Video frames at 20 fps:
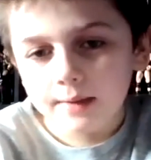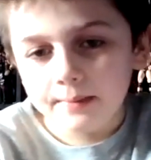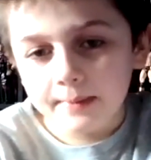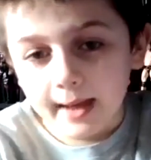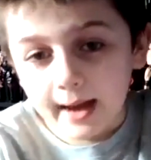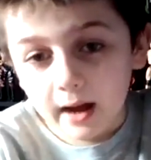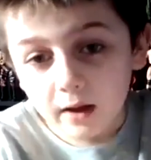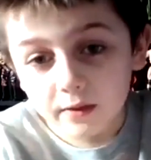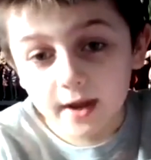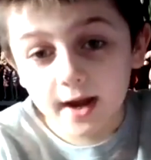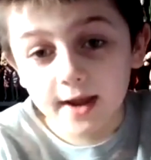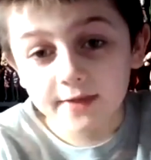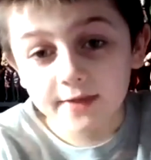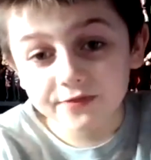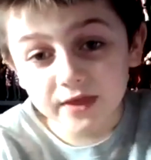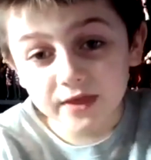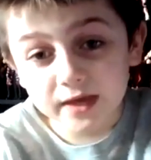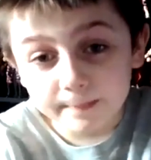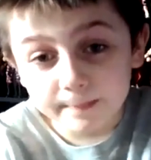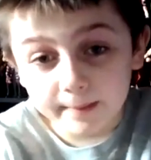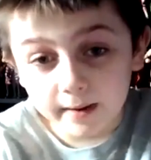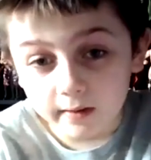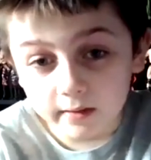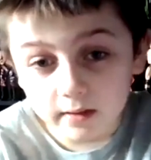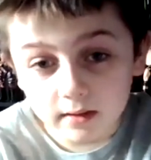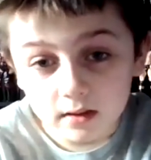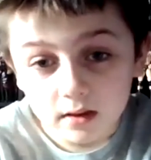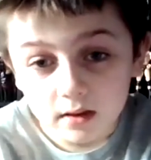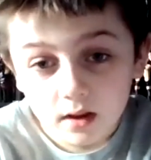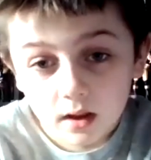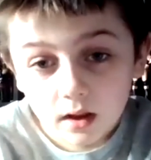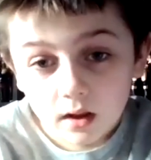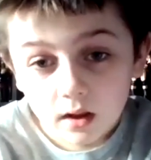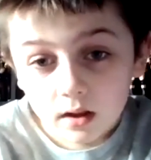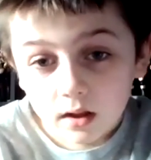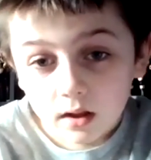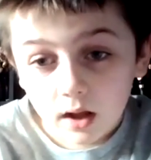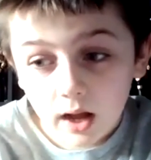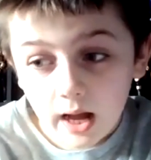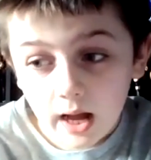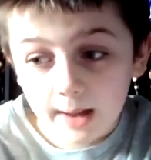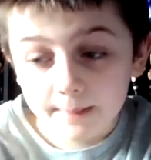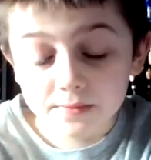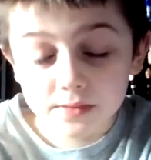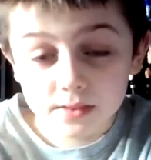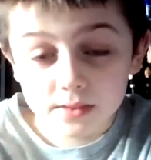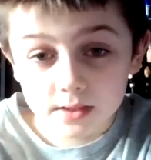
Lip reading: now that I think about it, I'm